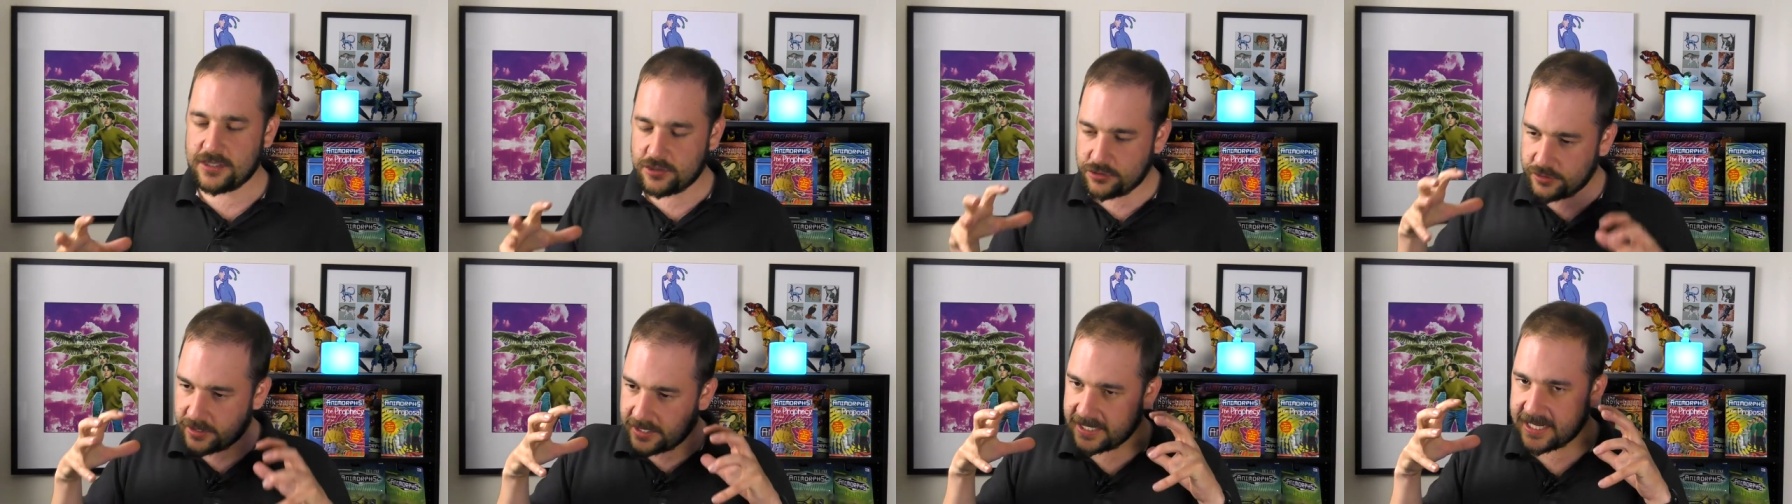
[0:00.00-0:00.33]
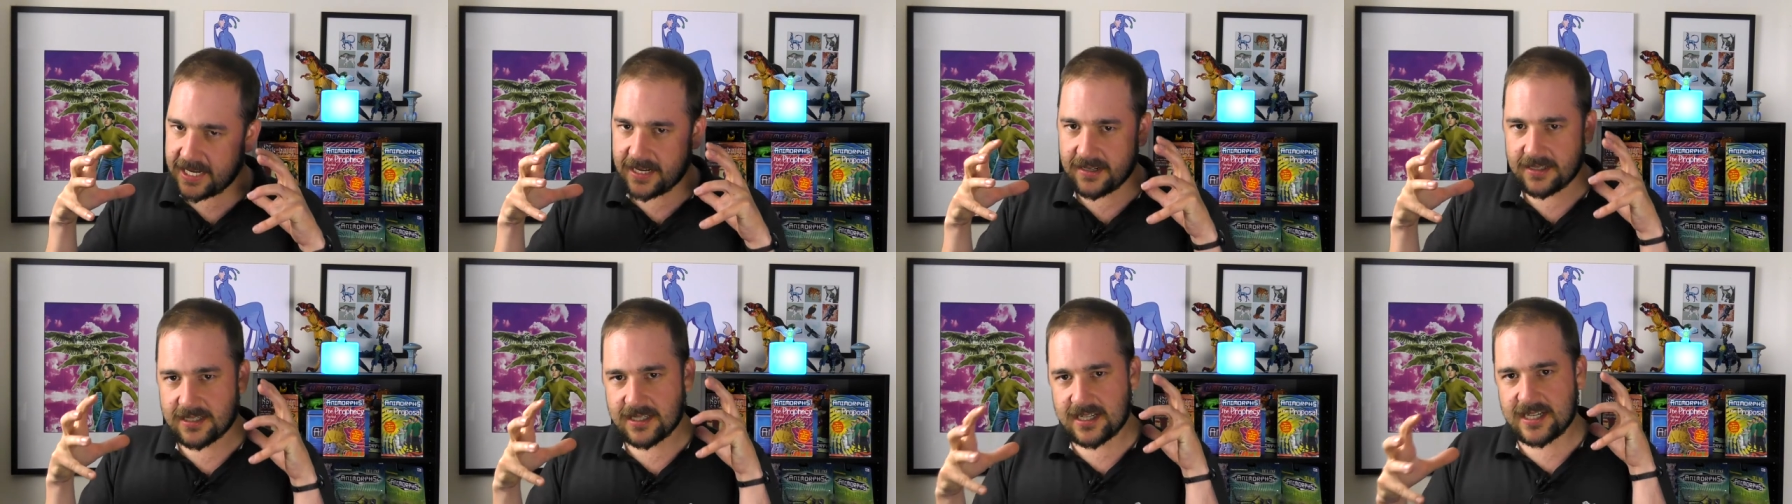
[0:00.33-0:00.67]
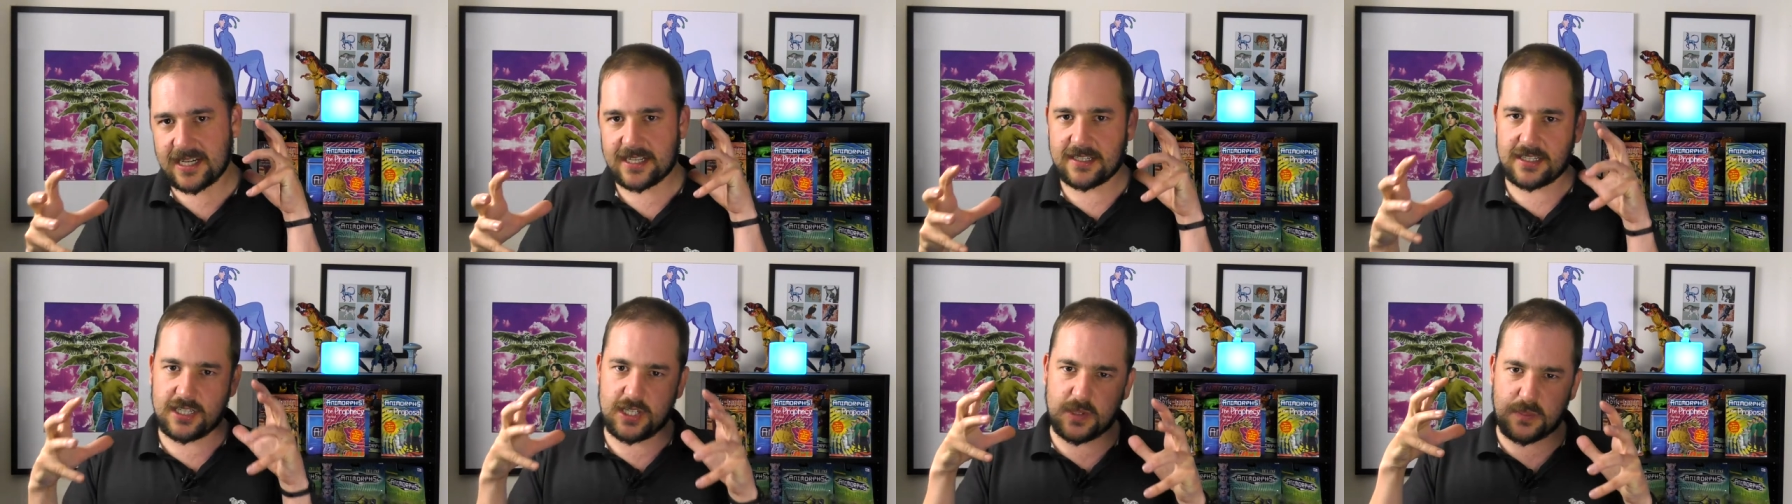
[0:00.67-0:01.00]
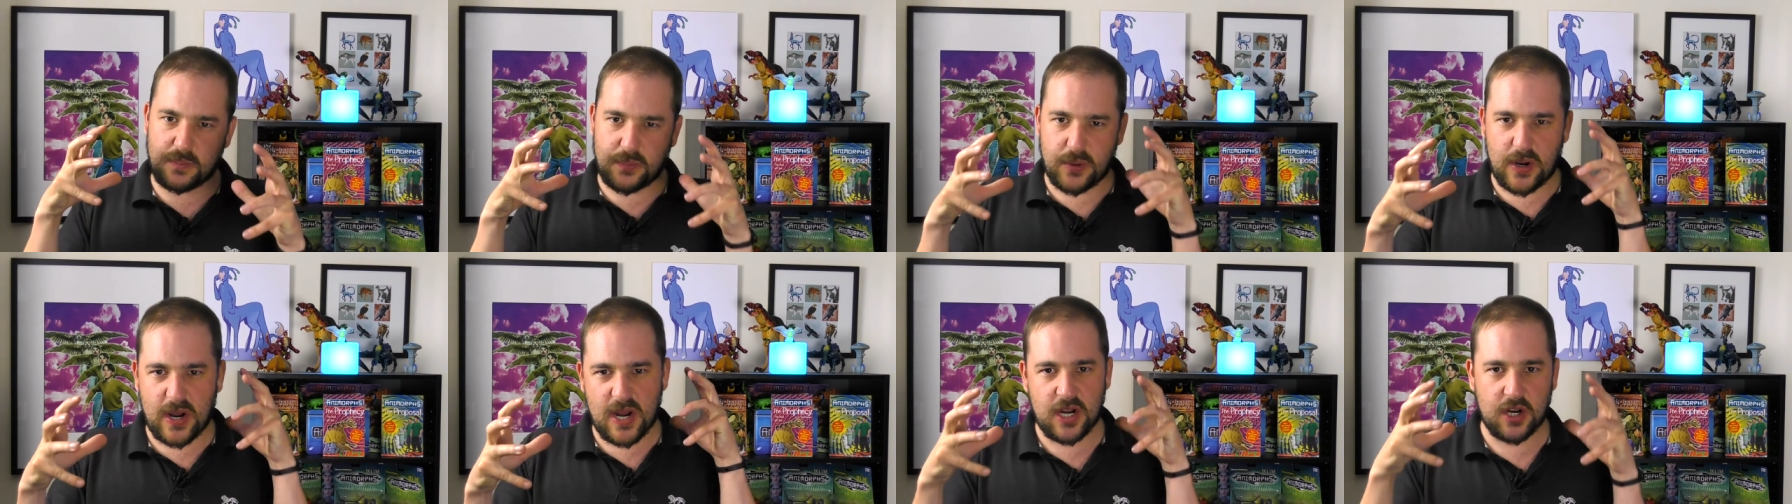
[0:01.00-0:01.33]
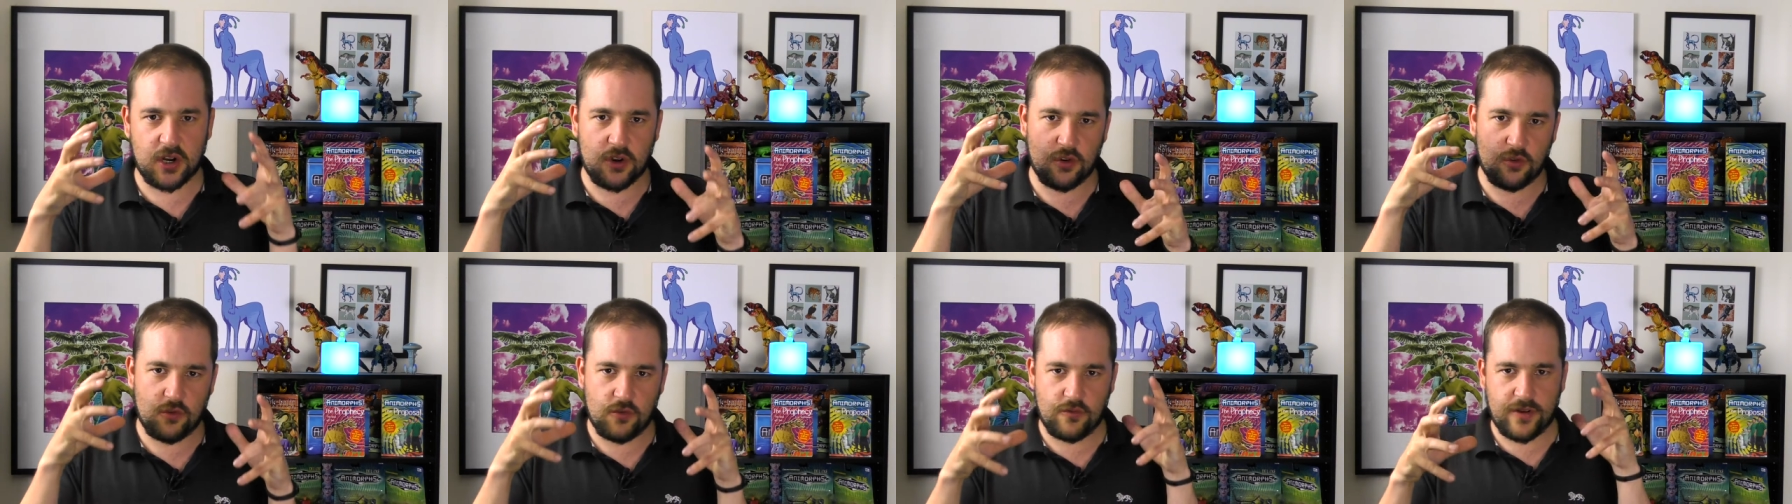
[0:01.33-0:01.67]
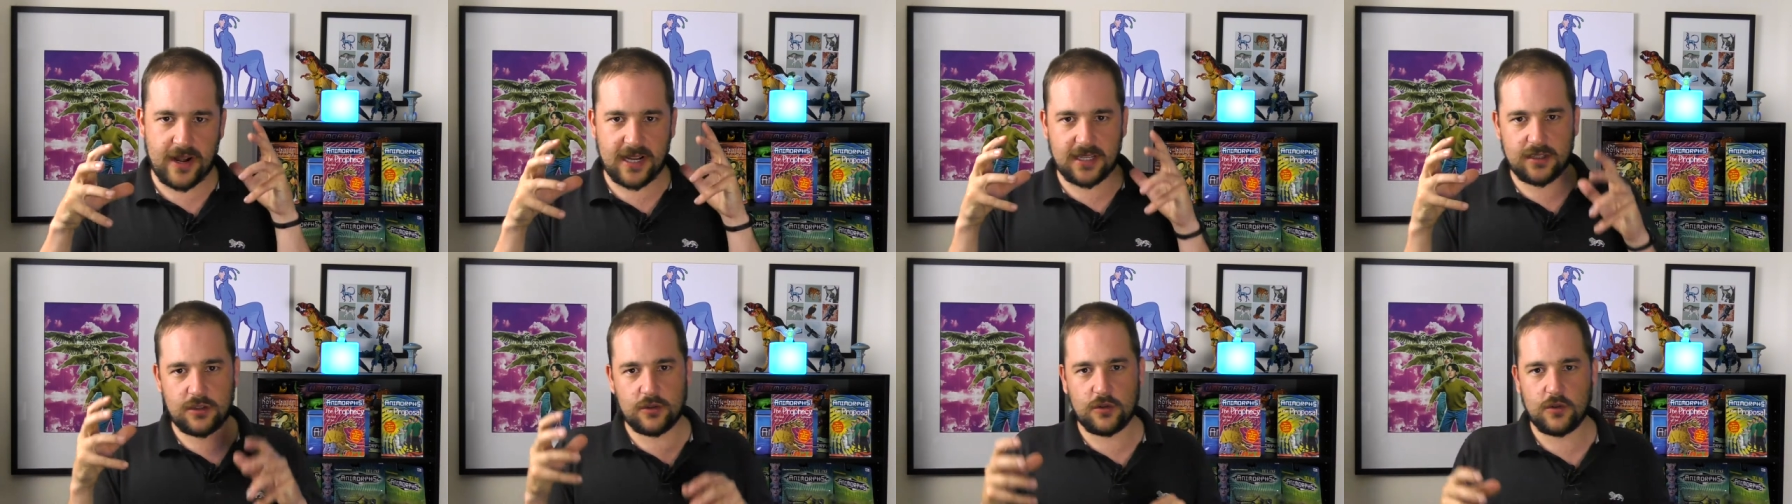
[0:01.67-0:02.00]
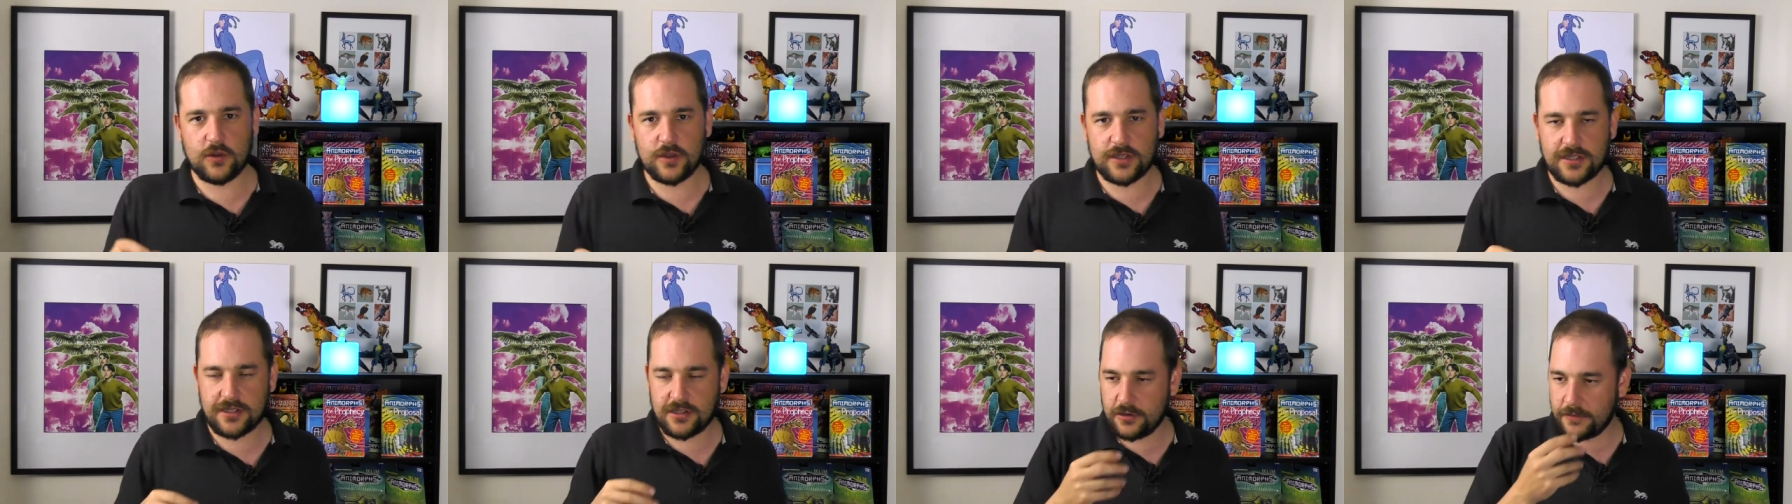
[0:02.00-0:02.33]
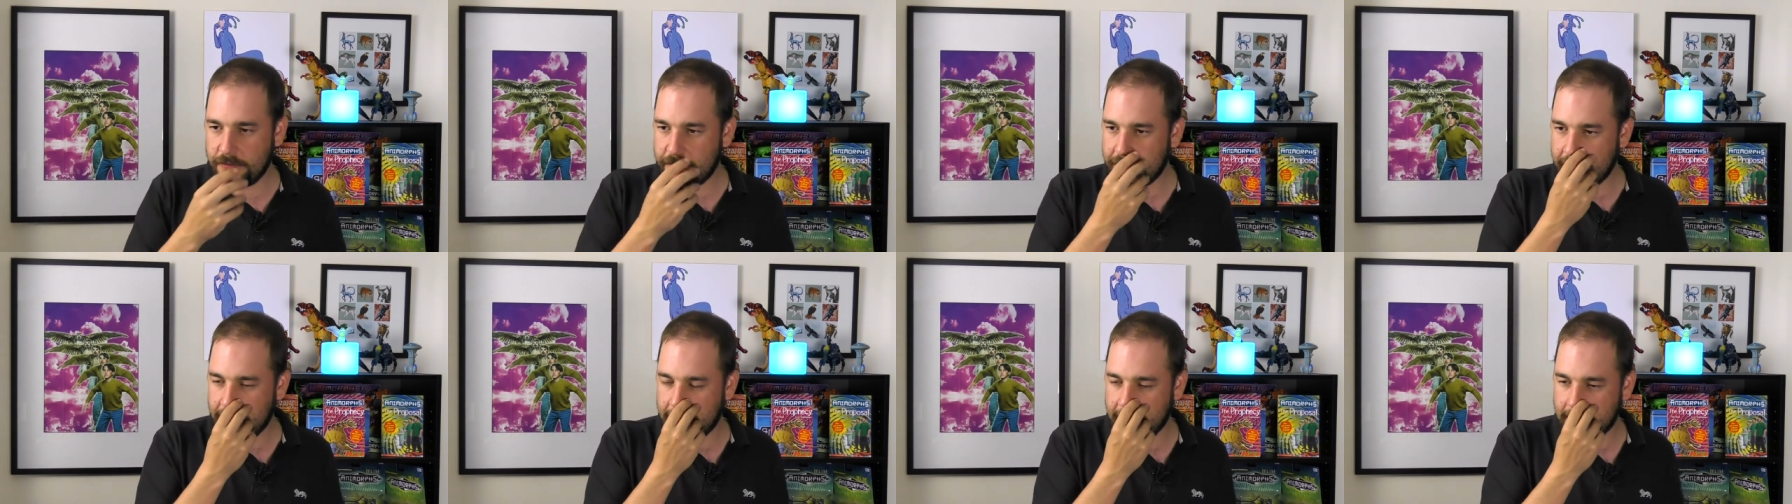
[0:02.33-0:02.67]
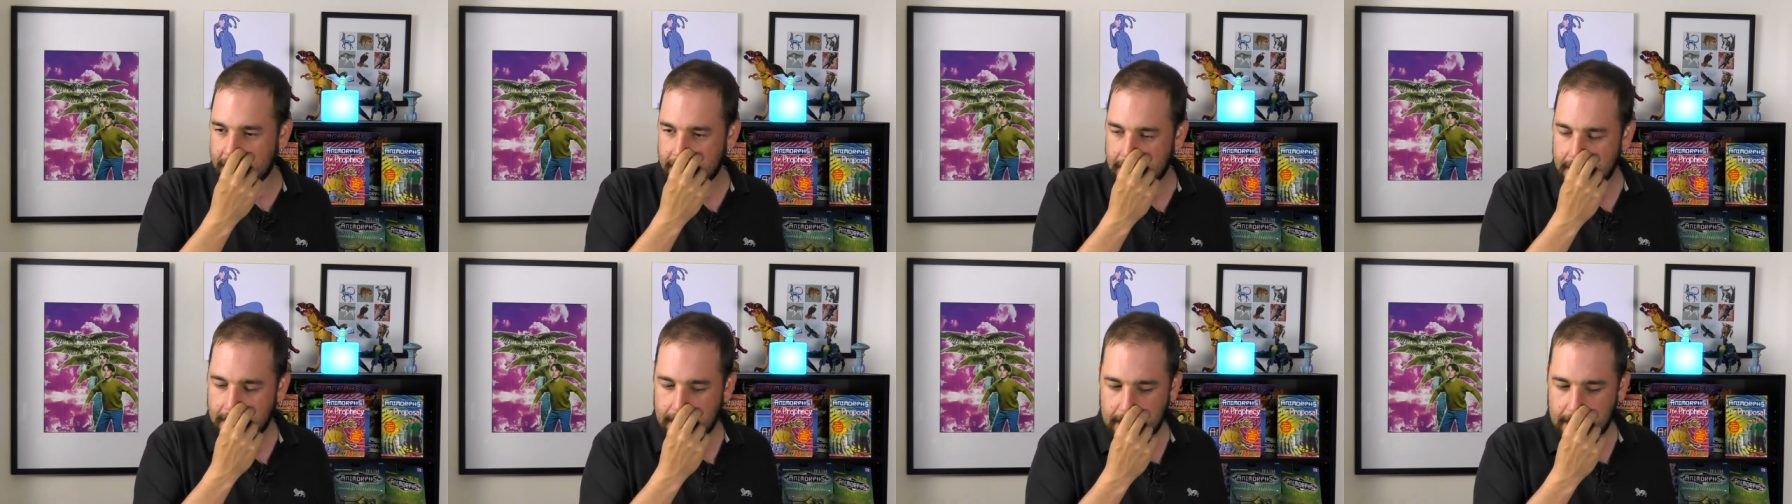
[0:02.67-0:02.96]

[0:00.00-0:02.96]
trying to get into Cassie's brain and all that sort of stuff, and